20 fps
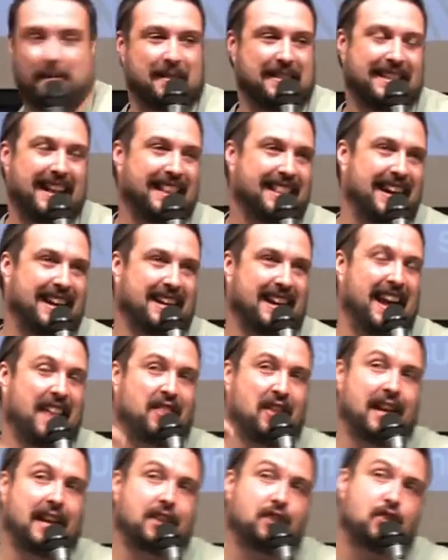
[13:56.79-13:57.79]
something that
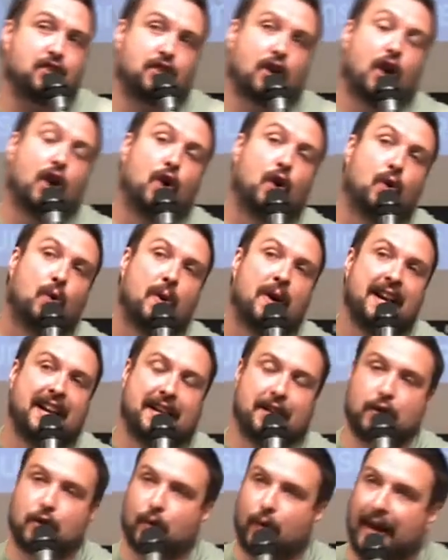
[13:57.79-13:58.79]
I think is so
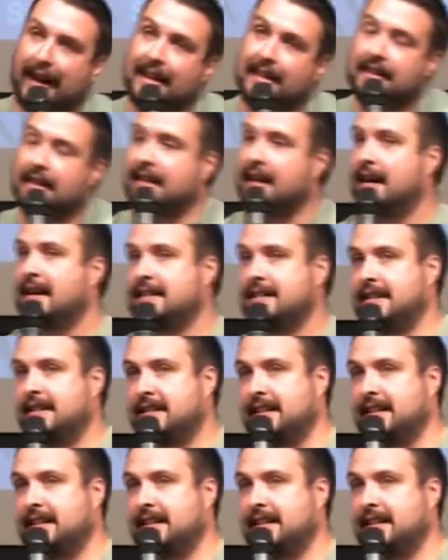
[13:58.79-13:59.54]
ingrained in us,